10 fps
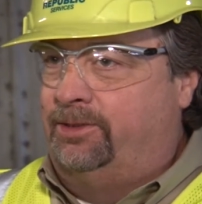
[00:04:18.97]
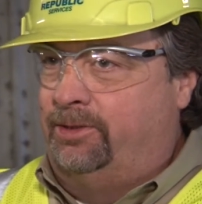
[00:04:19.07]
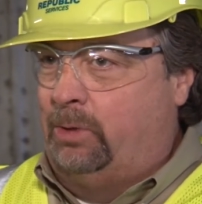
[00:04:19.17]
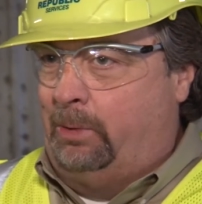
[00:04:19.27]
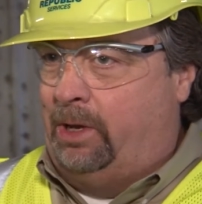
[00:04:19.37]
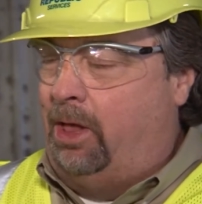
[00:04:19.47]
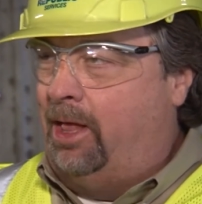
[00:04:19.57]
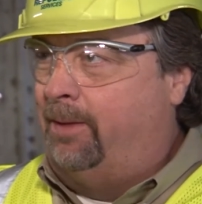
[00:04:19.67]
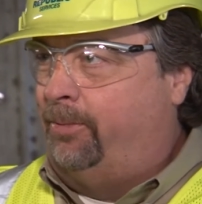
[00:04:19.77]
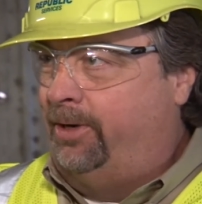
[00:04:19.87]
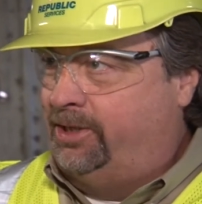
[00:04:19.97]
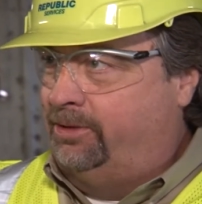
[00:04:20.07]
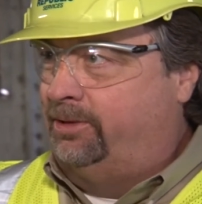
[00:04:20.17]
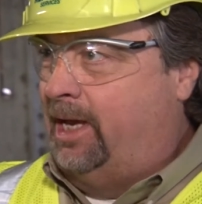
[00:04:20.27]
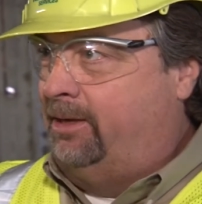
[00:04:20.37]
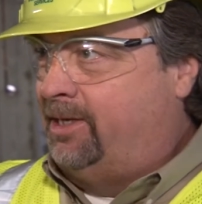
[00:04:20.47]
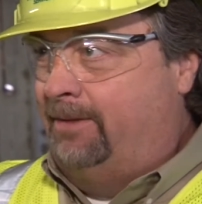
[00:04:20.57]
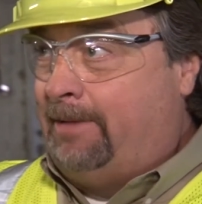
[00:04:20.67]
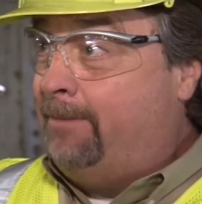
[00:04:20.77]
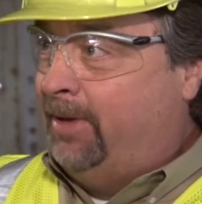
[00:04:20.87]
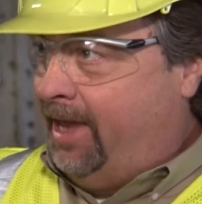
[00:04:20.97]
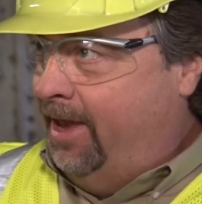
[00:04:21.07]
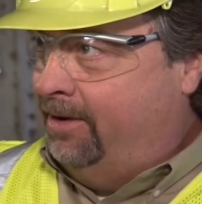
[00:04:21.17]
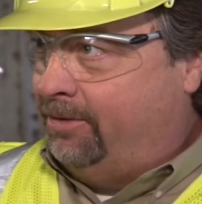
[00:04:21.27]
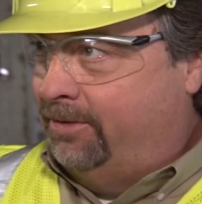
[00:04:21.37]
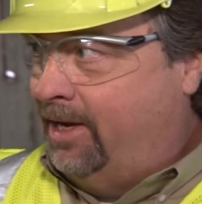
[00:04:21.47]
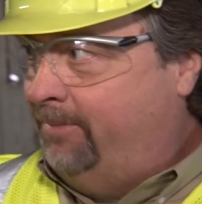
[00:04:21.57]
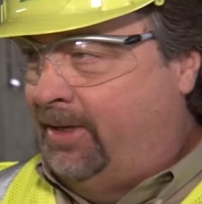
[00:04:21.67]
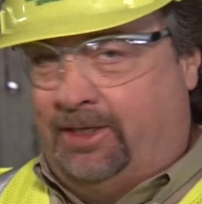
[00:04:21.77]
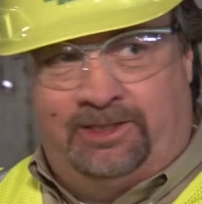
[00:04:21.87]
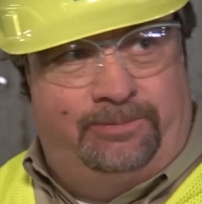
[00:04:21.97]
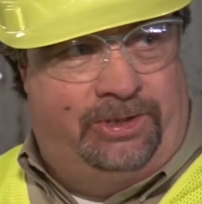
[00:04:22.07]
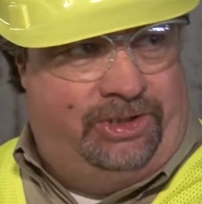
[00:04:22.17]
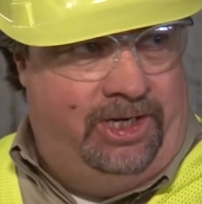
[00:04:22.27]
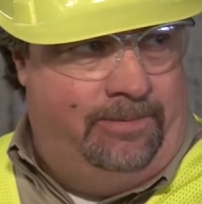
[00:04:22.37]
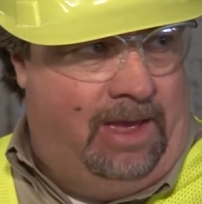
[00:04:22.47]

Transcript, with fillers: due to what we call operational downtime, not mechanical, not because the machine